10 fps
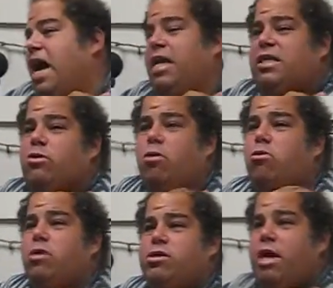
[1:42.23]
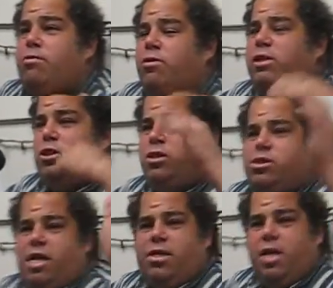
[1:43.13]
And, Owens, I really
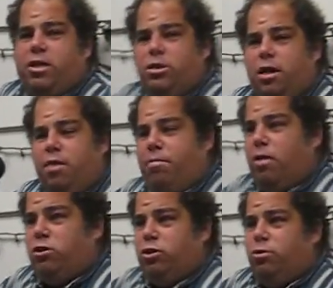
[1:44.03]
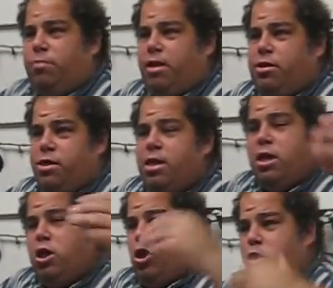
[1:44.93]
shouldn't say that about you because
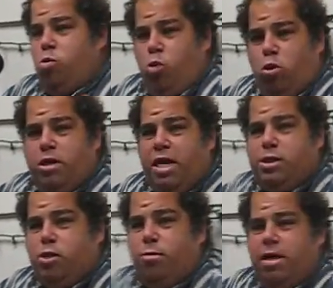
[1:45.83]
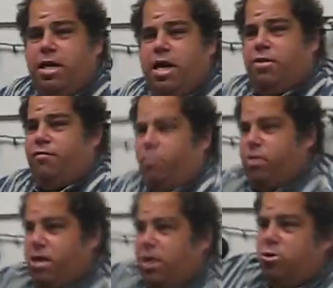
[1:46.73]
you were nice to me at the
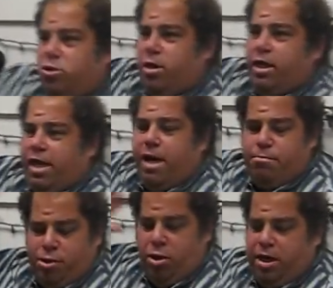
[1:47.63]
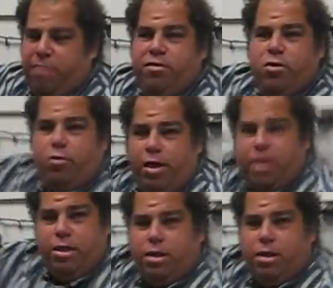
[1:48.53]
49er training camp, so I give you credit.